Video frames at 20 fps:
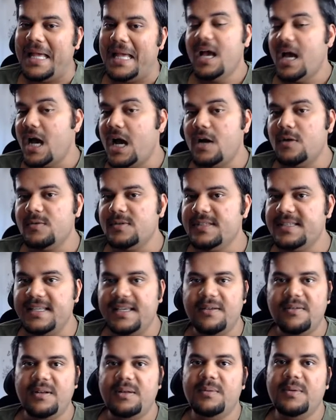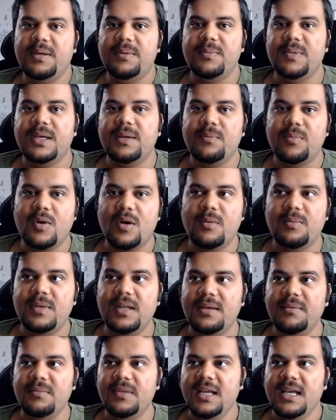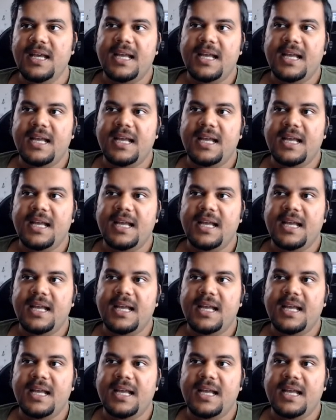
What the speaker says: housing will be a big problem,